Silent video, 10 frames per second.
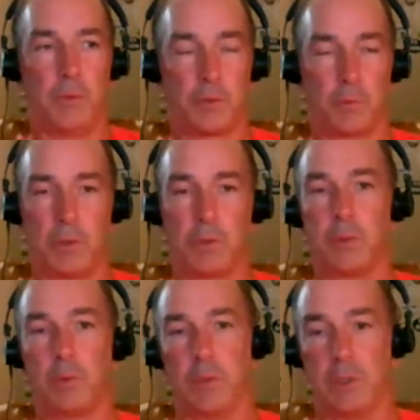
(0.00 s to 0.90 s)
the
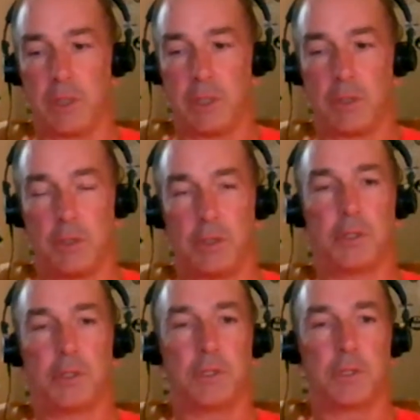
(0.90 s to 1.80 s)
2021 test to
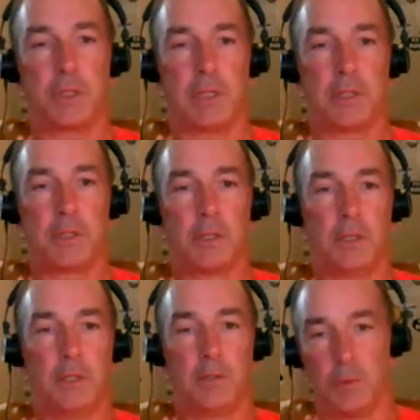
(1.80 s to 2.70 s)
this year's test,
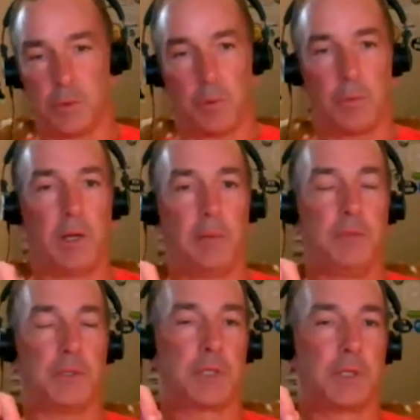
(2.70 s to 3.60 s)
was what Rob
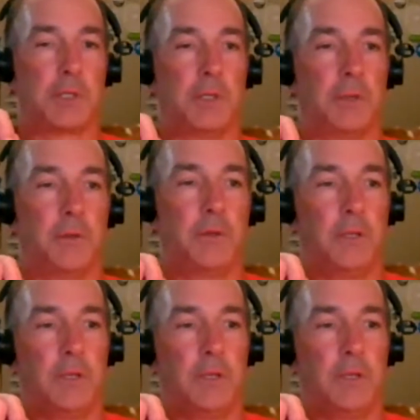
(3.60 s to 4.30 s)
just touched on,